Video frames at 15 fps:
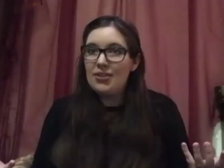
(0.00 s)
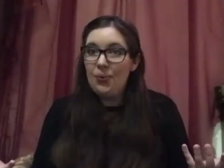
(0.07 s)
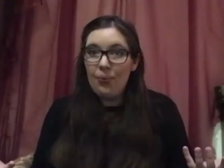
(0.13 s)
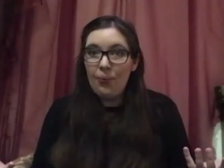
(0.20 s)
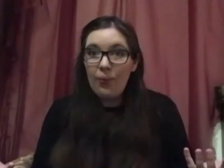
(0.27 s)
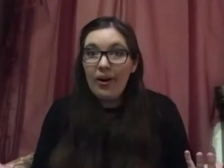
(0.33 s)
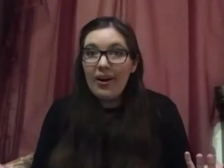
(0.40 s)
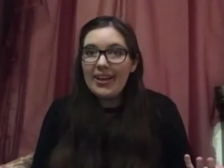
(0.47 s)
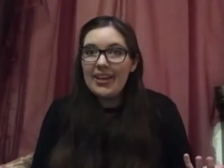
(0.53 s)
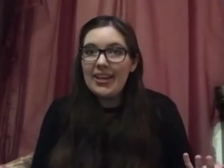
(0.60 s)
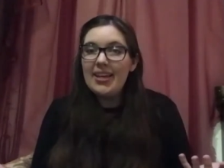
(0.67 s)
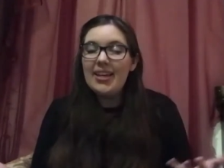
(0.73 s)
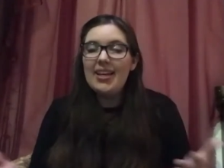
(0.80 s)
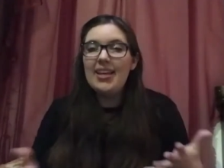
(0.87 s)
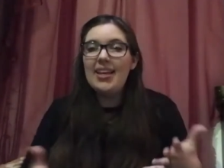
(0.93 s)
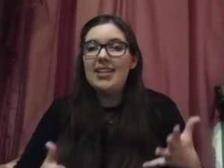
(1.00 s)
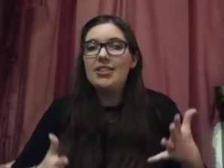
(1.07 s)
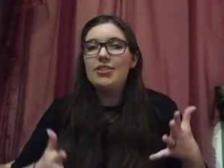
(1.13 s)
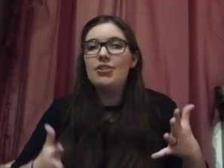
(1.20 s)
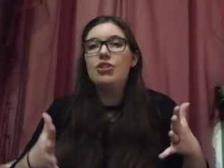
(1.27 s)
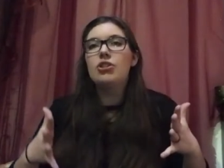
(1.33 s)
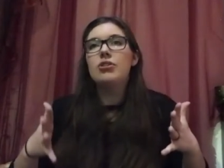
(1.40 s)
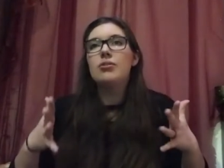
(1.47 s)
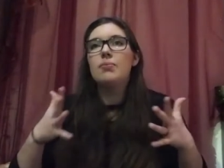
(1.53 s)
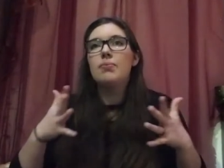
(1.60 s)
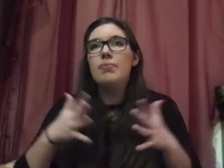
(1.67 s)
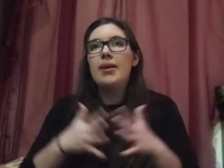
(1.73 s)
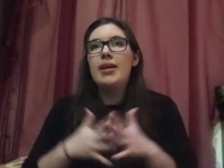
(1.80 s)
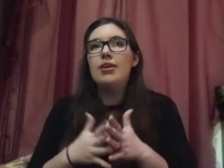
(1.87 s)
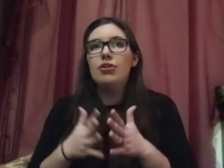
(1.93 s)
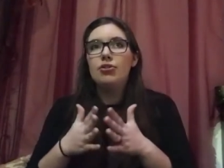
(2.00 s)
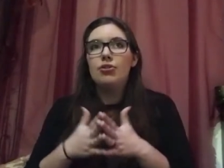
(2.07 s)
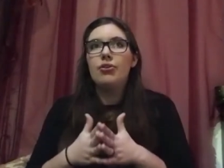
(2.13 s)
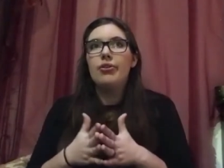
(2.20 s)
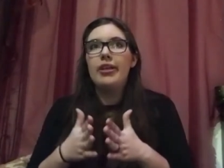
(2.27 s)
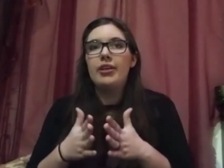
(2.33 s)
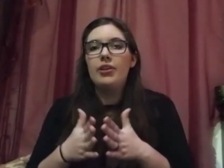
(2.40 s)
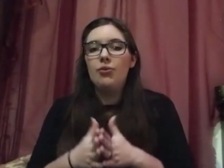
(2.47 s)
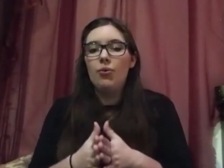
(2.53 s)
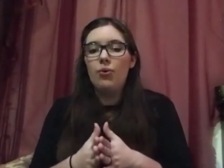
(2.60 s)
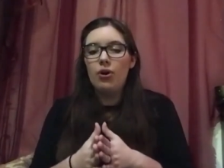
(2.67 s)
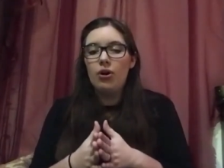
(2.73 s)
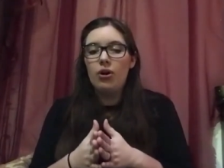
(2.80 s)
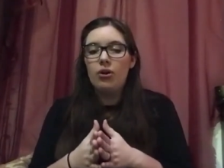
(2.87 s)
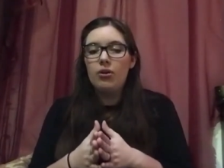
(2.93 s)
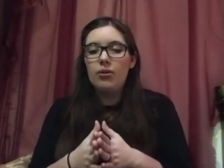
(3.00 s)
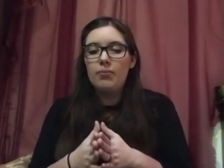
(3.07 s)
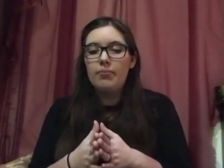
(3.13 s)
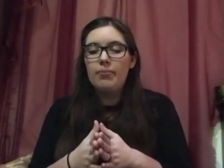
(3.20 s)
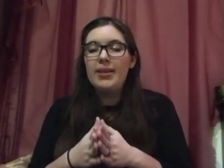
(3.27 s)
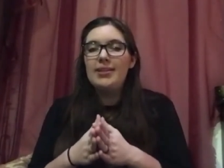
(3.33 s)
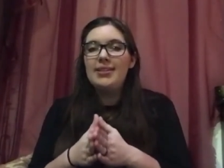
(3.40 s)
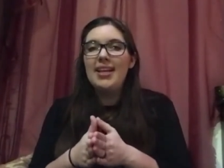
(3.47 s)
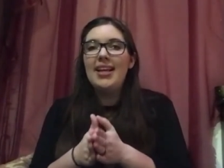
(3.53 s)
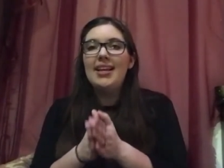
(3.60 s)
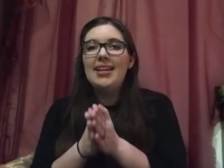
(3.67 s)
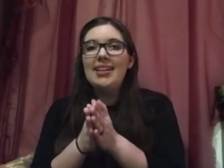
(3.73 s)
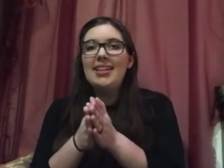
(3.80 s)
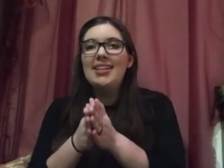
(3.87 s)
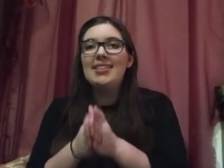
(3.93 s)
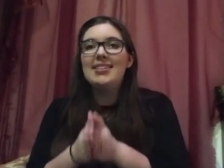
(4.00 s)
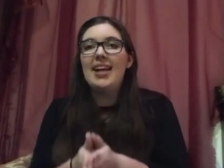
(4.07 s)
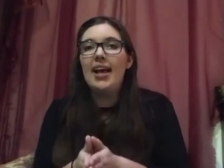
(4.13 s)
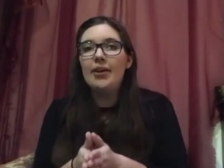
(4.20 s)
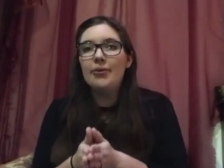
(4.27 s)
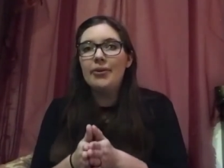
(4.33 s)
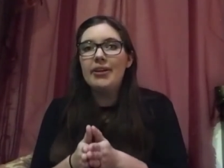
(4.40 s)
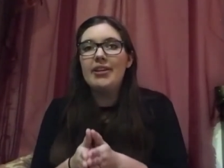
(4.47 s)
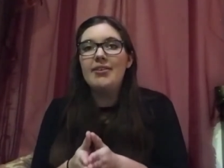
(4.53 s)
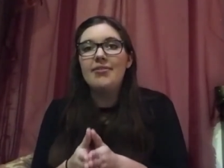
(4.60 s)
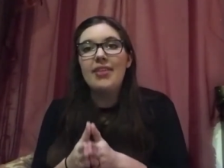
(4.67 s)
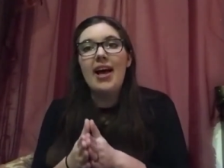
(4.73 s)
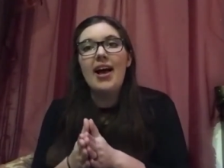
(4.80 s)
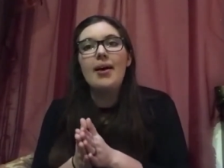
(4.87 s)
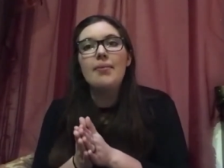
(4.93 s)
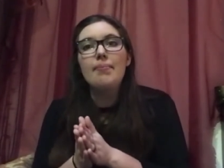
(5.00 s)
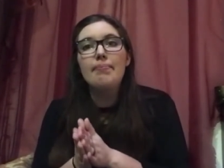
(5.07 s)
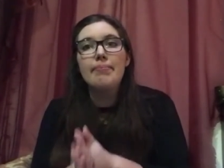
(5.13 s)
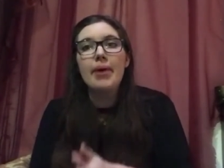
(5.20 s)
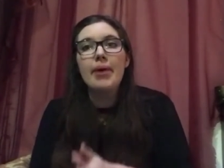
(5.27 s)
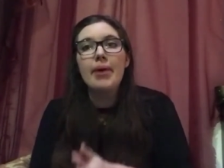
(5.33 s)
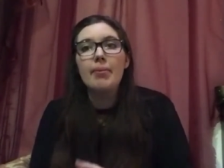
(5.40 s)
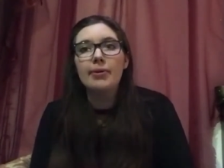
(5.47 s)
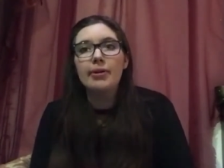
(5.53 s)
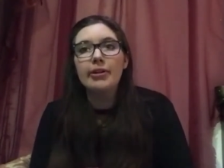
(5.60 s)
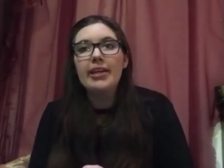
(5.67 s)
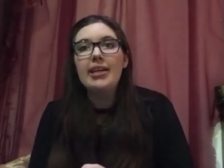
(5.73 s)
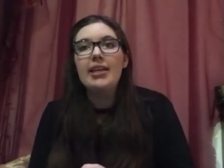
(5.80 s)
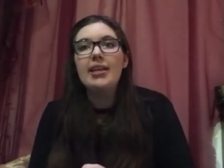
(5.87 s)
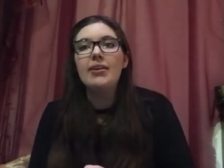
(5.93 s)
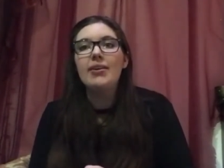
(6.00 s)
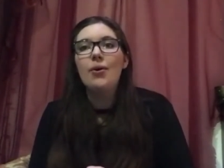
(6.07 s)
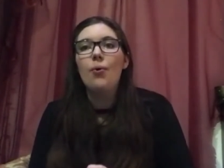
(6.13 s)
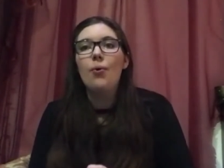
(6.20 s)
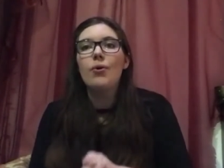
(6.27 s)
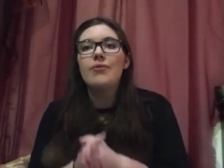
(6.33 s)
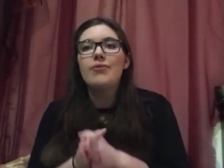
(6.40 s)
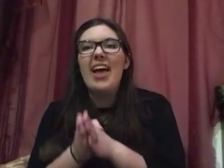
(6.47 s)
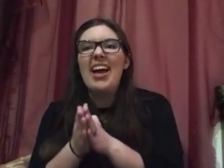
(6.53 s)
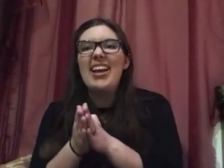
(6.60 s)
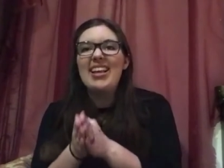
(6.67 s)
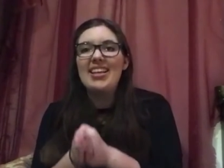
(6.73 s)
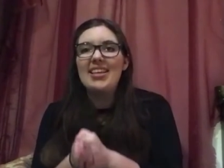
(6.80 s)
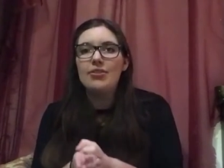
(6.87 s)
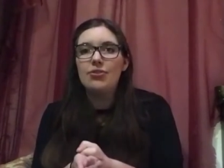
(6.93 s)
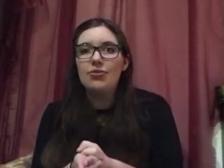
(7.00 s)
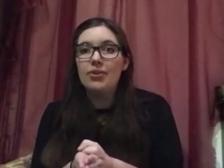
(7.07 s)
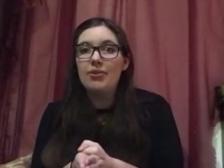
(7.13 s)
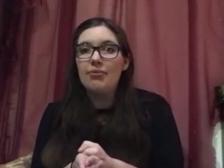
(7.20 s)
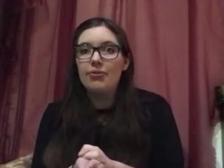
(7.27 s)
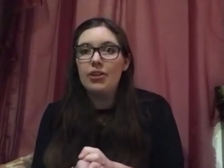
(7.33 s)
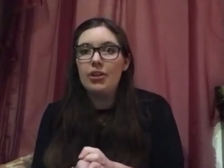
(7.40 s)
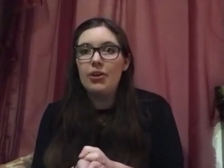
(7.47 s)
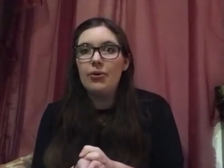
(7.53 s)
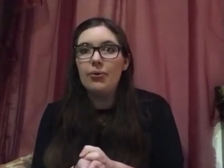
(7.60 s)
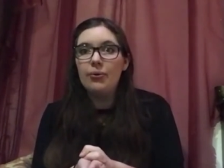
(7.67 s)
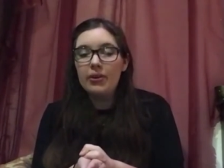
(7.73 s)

you want. It's just make sure that you're maintaining the integrity of that memory or of that history for you.